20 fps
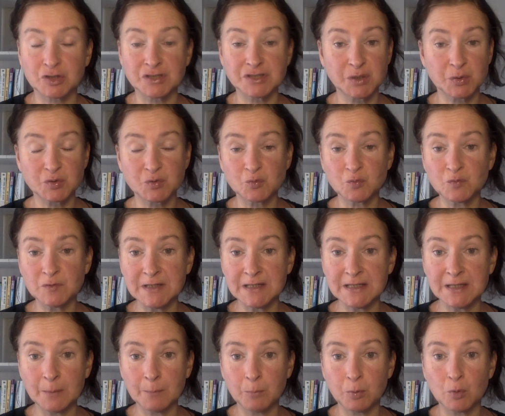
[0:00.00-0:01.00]
So it's
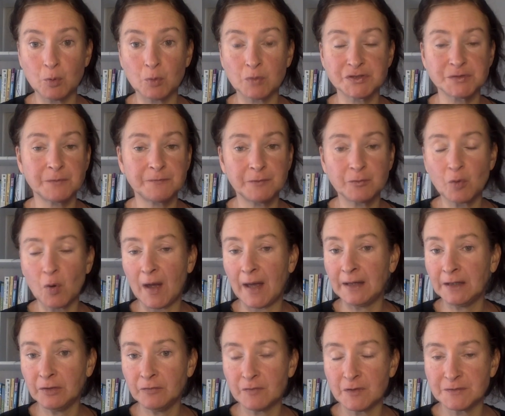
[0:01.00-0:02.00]
really important. So if you've got
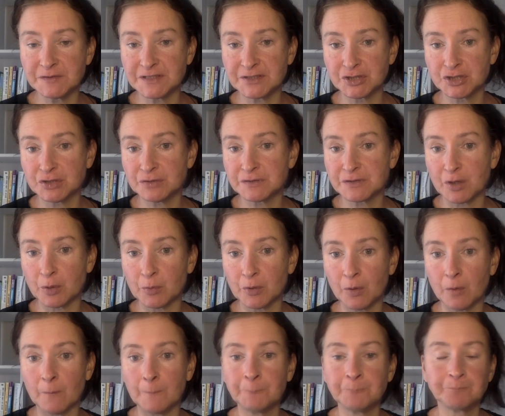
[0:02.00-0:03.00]
any of those issues going
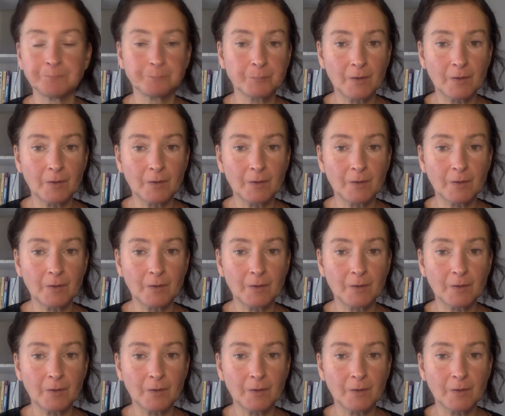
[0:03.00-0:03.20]
on,